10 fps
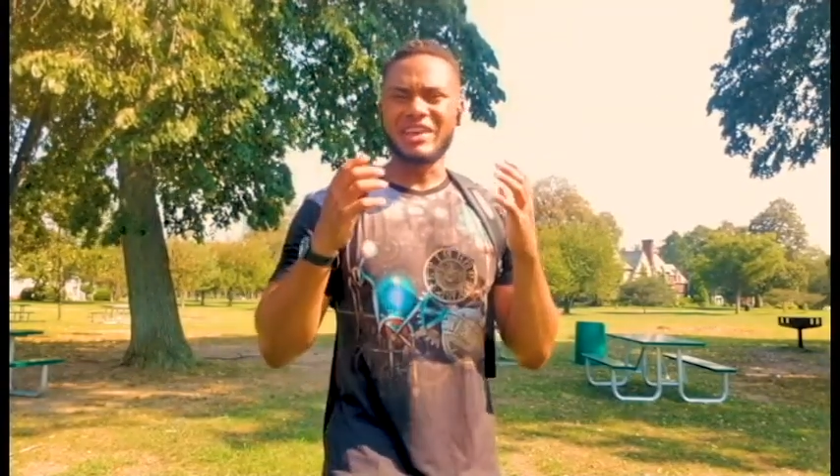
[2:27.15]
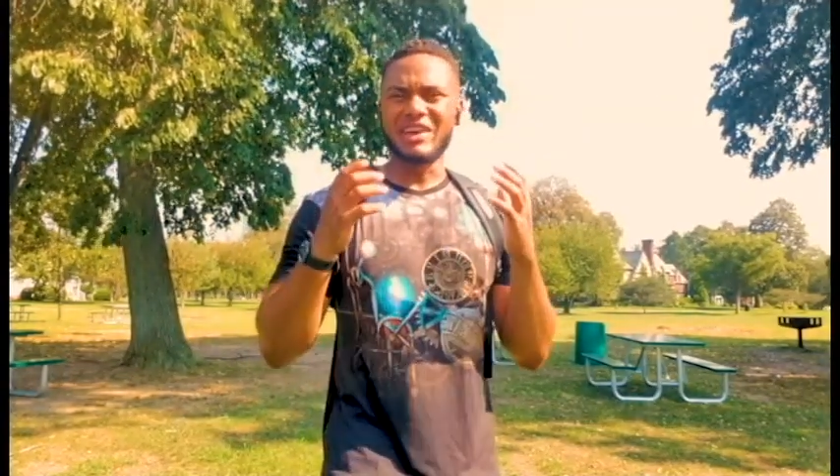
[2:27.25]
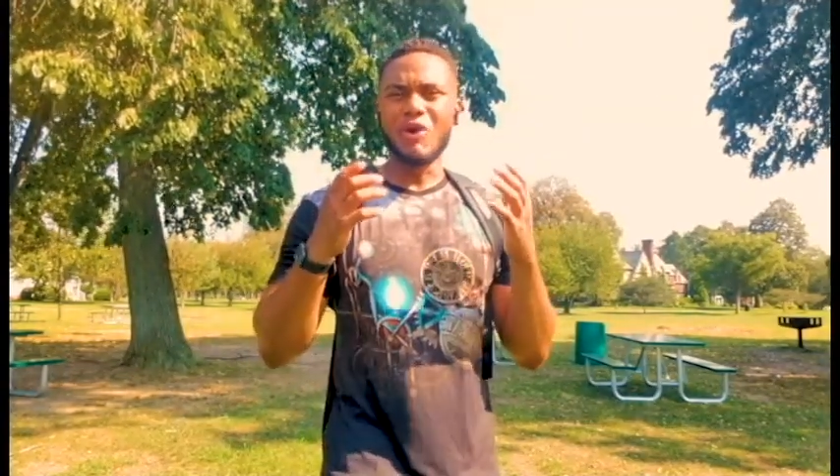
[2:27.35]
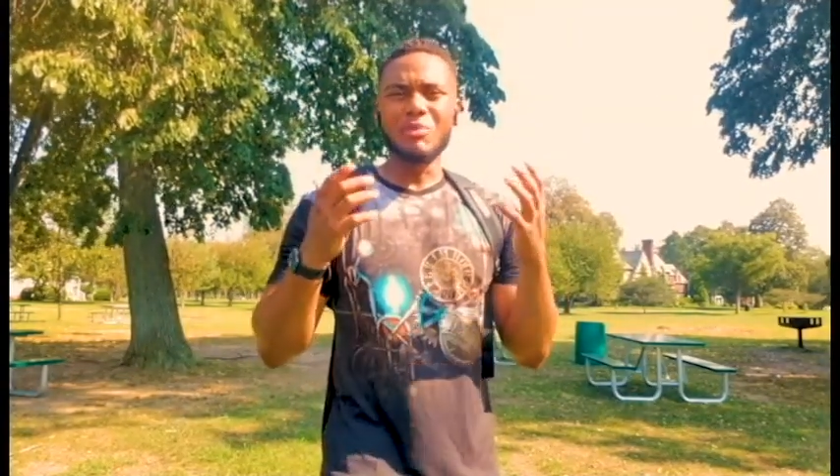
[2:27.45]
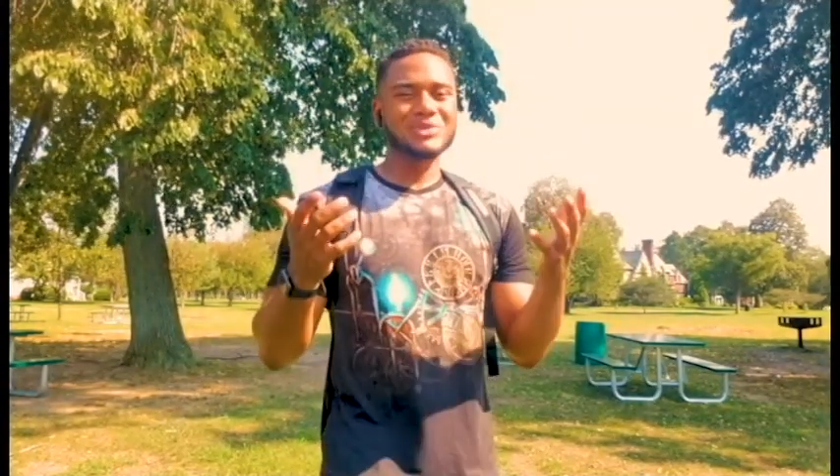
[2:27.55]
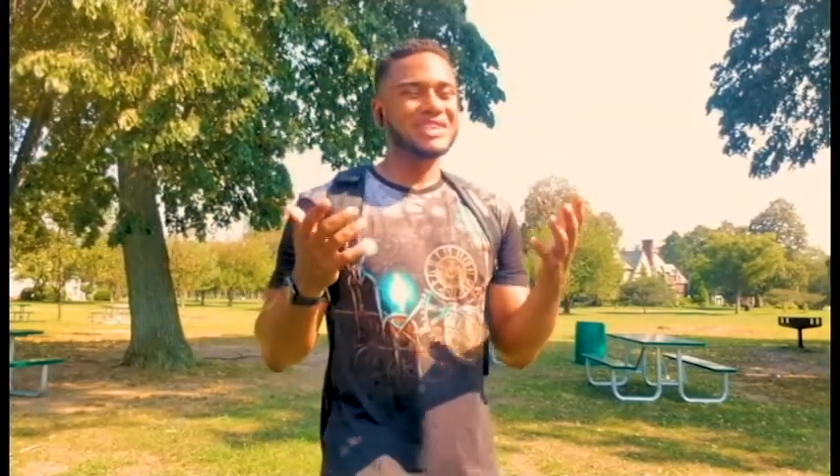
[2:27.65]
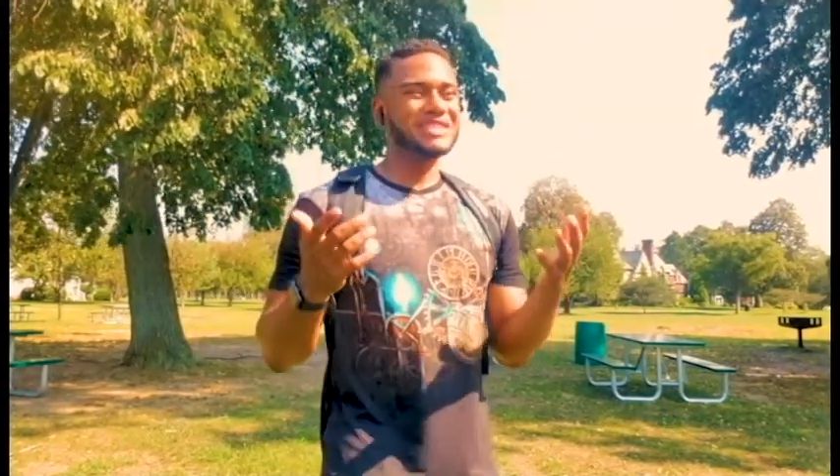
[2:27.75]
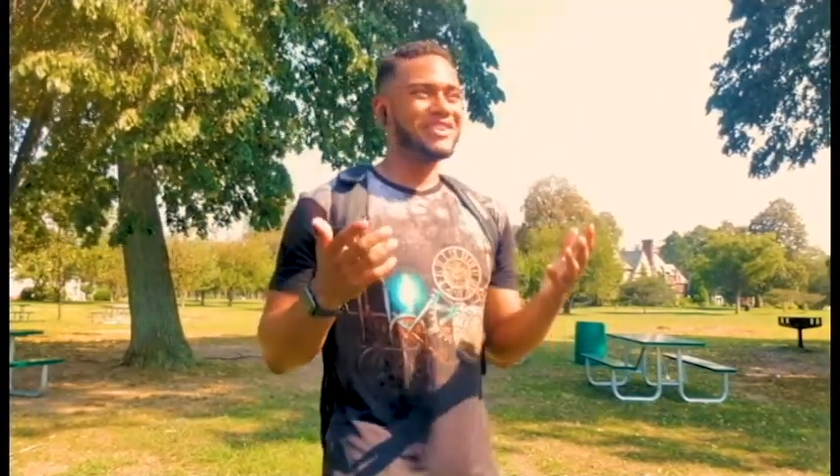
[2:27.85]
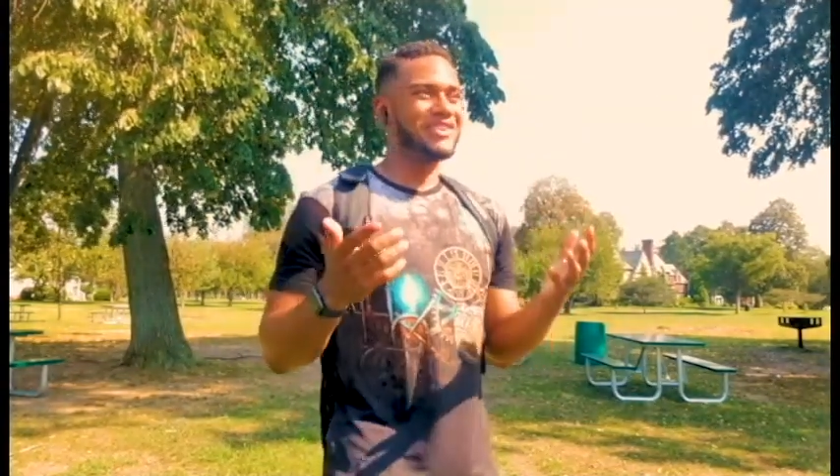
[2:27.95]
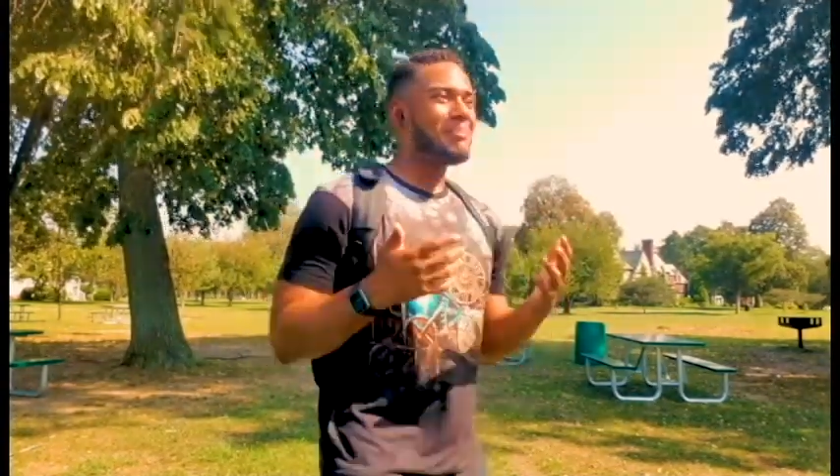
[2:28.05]
almost as
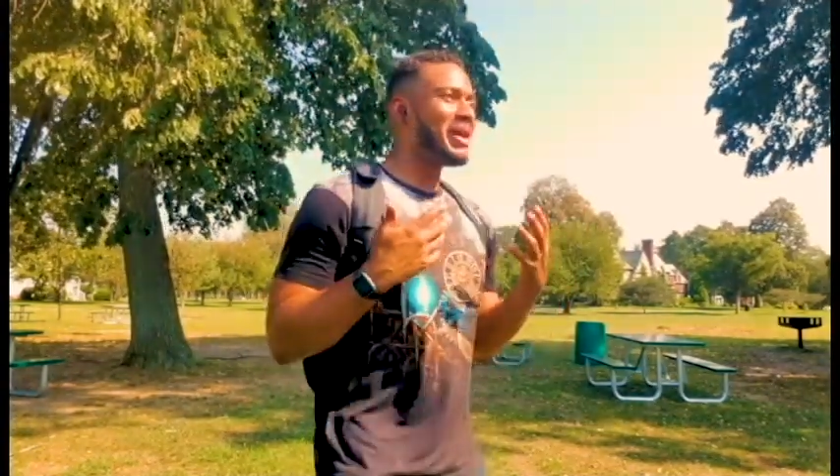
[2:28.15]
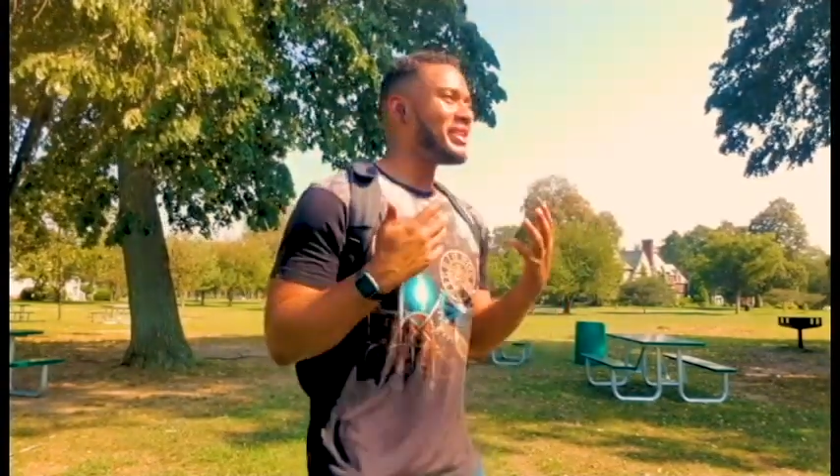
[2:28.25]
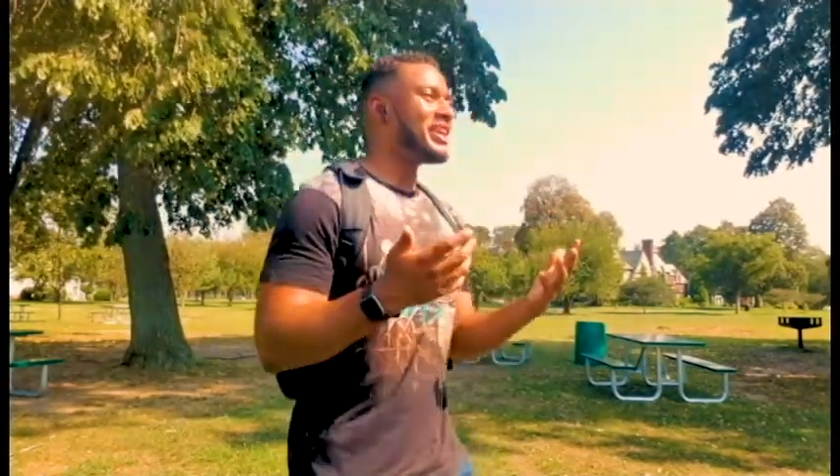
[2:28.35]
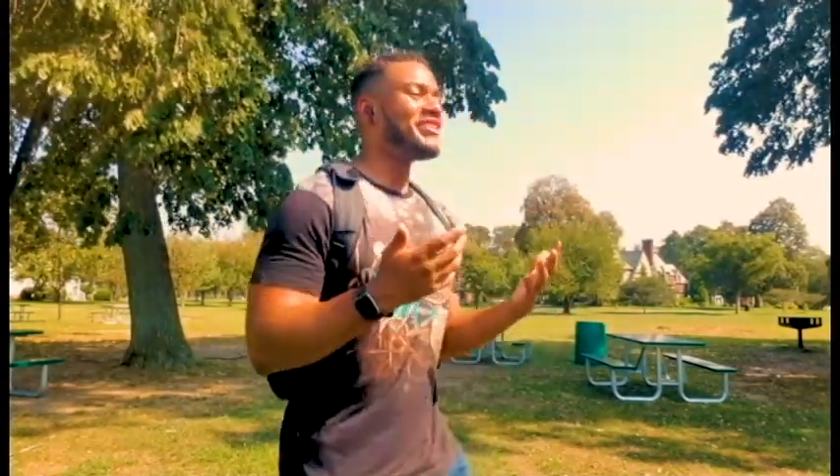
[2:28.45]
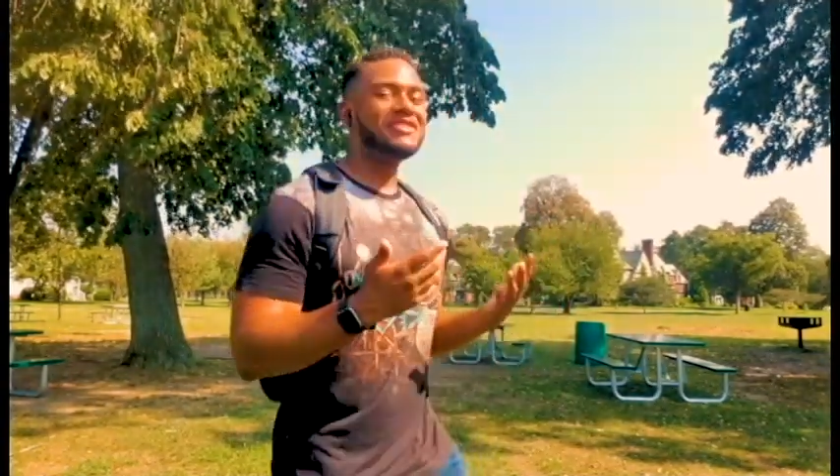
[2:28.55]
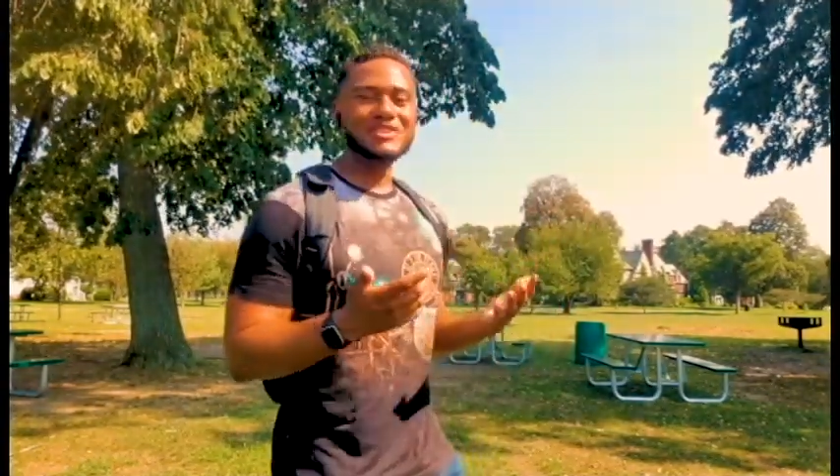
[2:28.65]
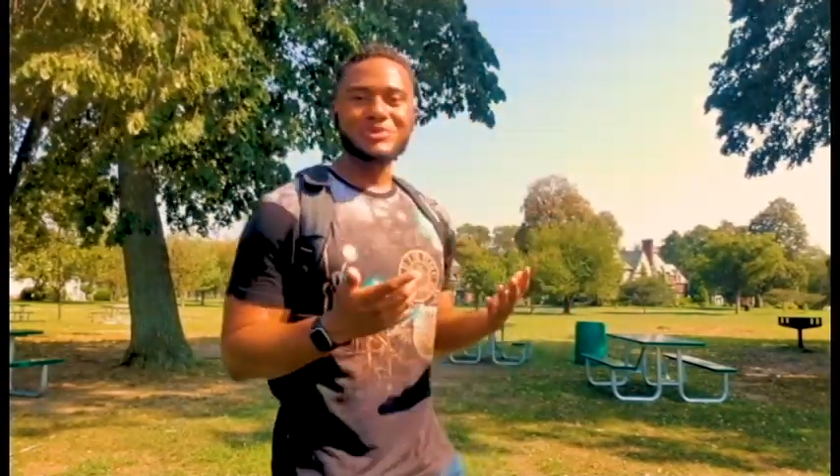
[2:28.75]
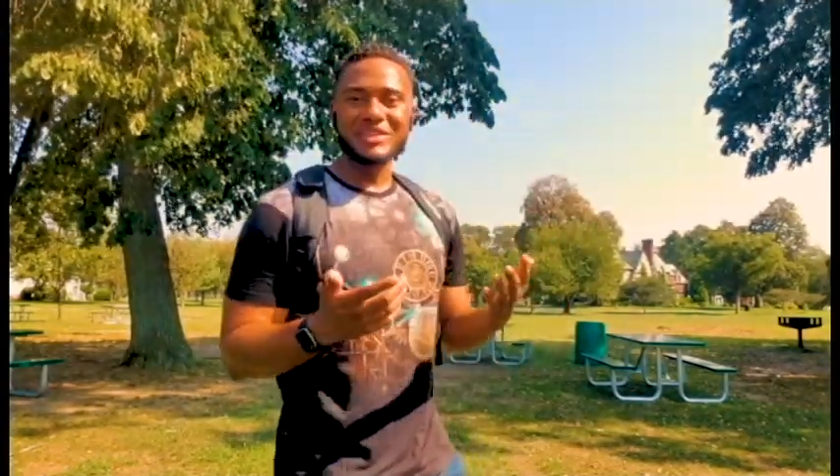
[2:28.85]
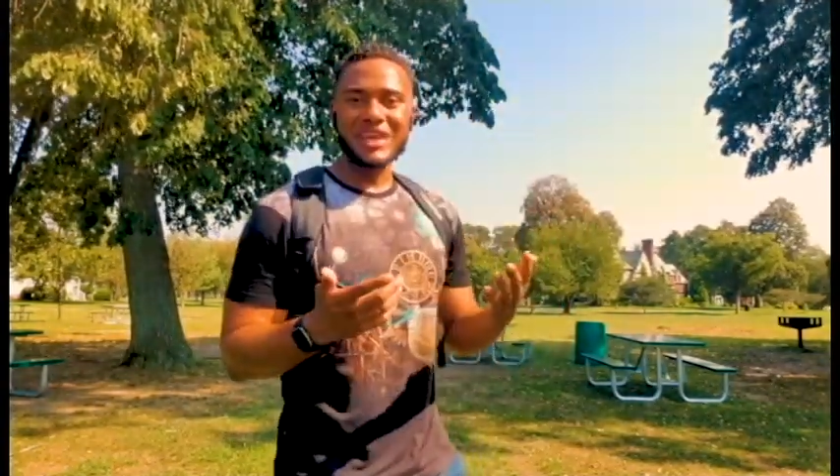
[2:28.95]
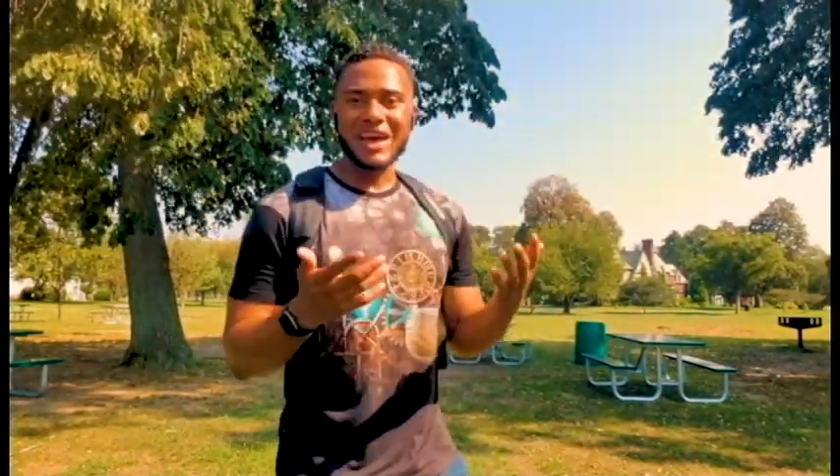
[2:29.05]
if my life didn't
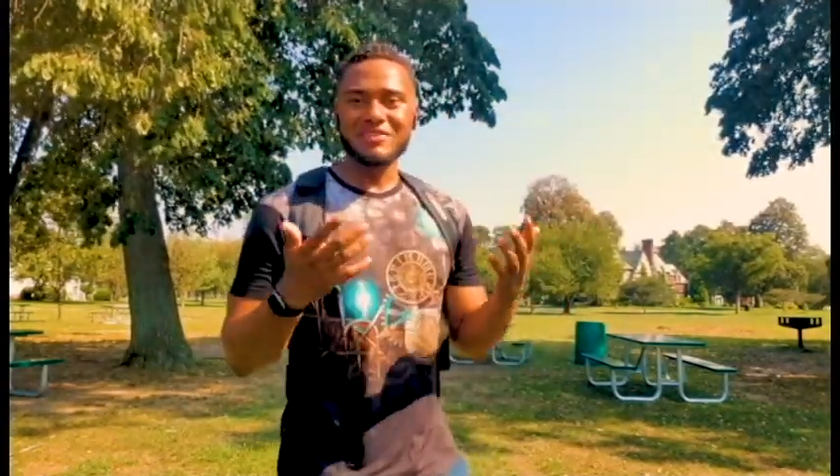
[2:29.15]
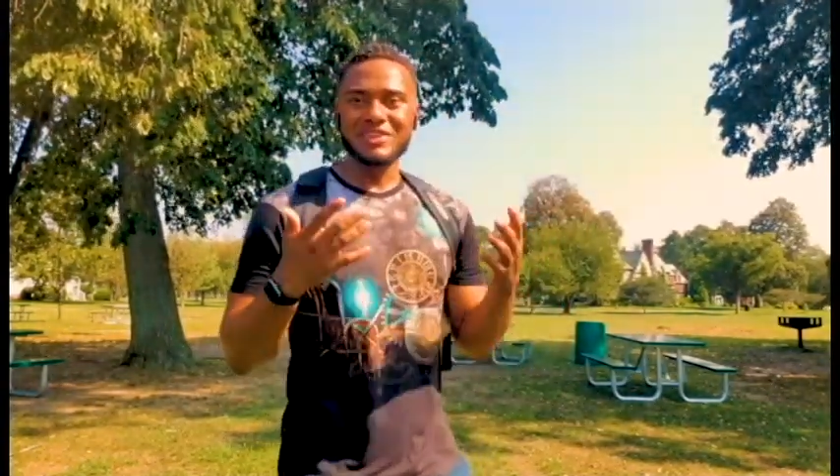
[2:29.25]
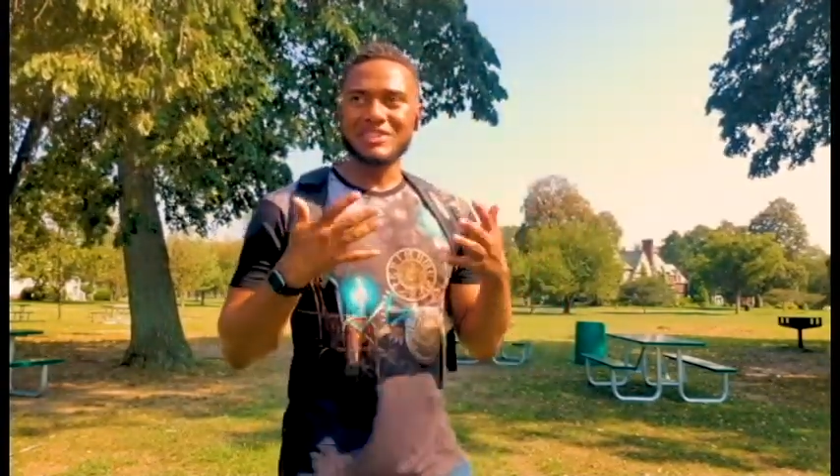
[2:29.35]
really have any